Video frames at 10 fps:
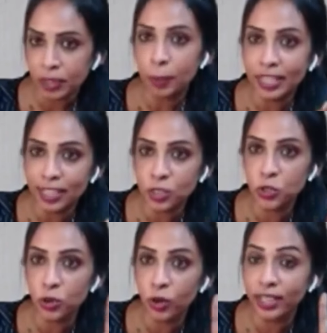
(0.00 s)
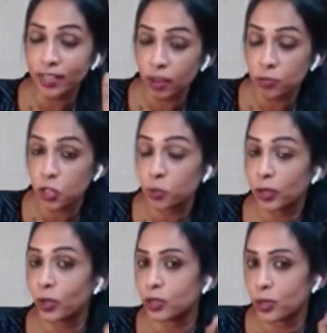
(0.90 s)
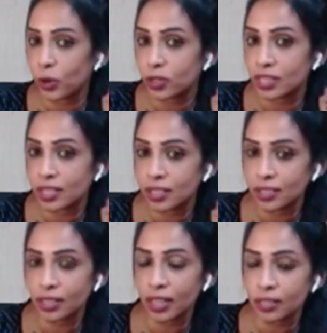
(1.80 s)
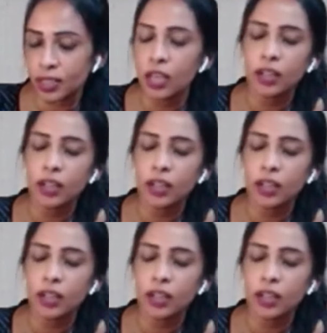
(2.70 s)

Please do not give up just because you're not seeing the results.